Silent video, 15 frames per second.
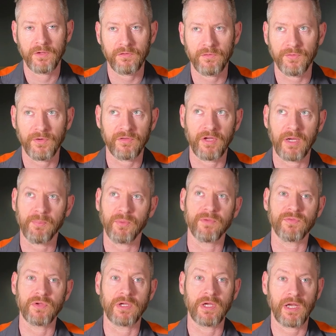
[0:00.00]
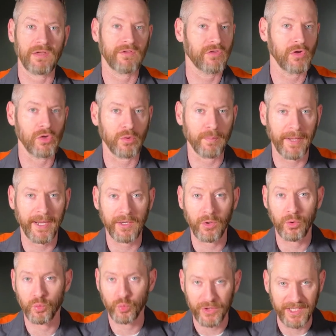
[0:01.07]
So for example, if you get a solar panel
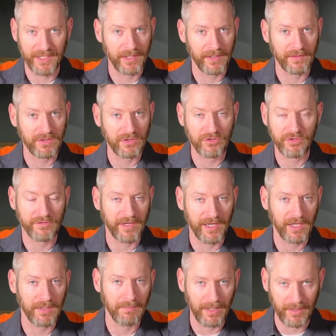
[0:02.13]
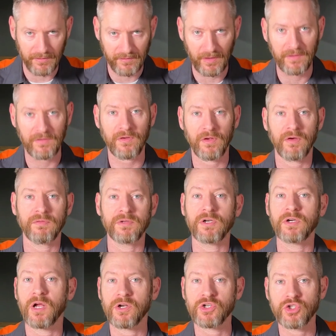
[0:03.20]
reading that you just can't make sense of and you're
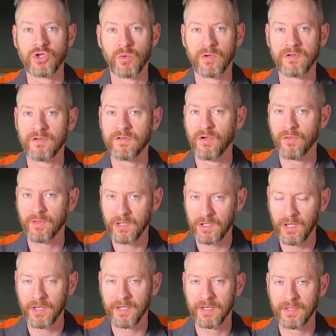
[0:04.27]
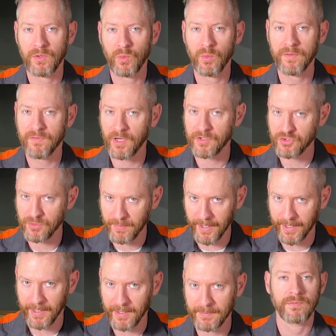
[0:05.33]
not sure what to tell the client, we've got your
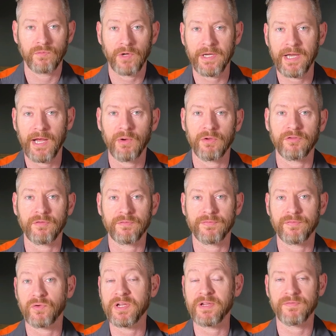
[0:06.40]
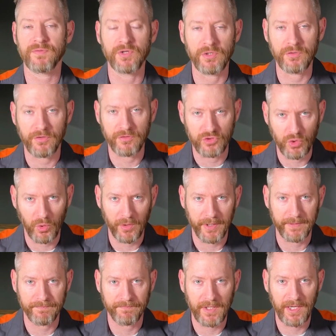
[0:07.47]
back. Right now, it's free for you to
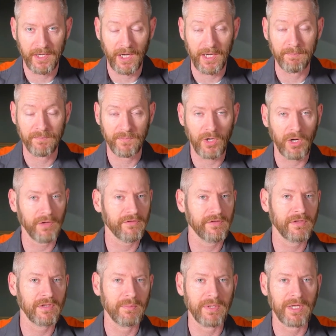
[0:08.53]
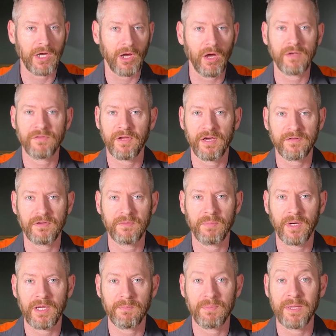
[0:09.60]
join, and I'm constantly being contacted
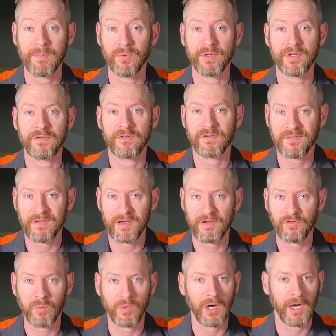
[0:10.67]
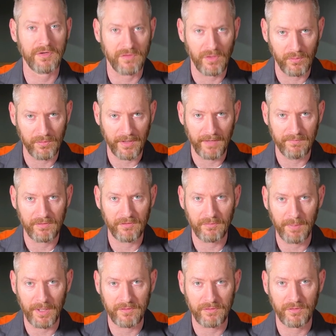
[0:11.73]
by people in states where I don't have
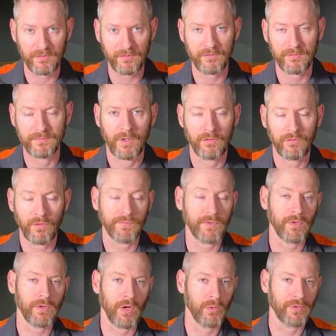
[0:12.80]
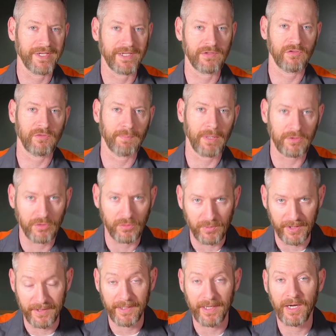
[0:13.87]
inspectors. So if you're the only inspector
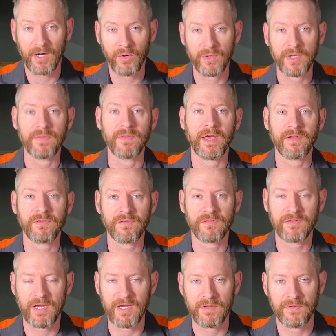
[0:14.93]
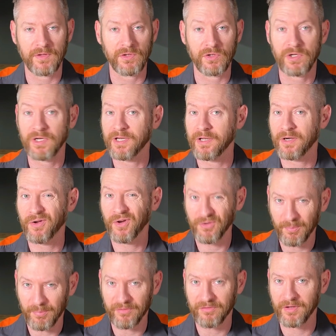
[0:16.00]
right now in that state, then you're going to get
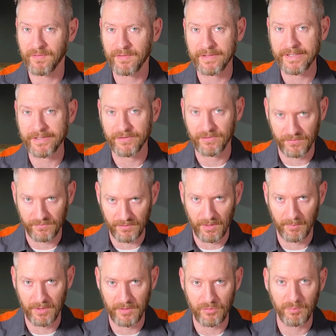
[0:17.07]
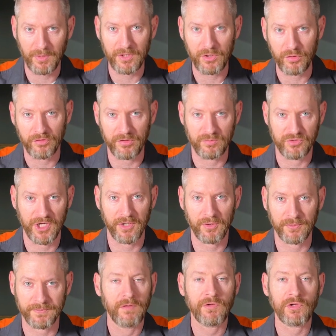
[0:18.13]
100% of the leads coming through my YouTube channel.
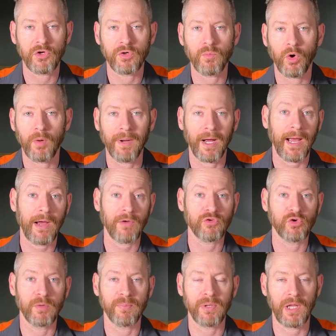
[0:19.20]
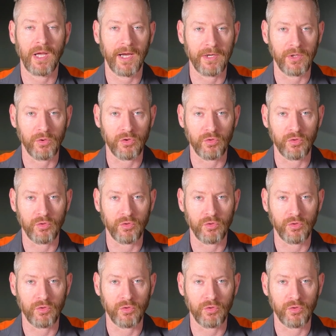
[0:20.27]
To learn more about how to apply, go to